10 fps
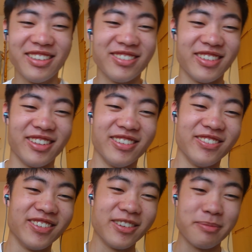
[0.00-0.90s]
Well,
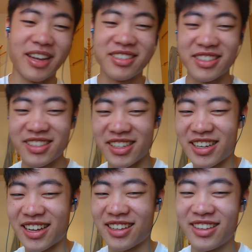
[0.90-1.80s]
we're about to see
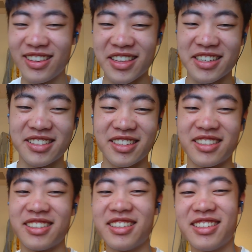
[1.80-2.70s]
that
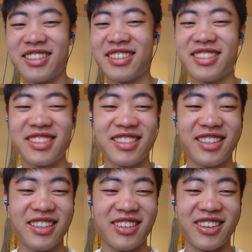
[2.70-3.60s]
lesson just
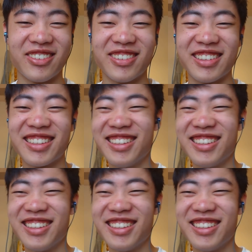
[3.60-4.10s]
not work.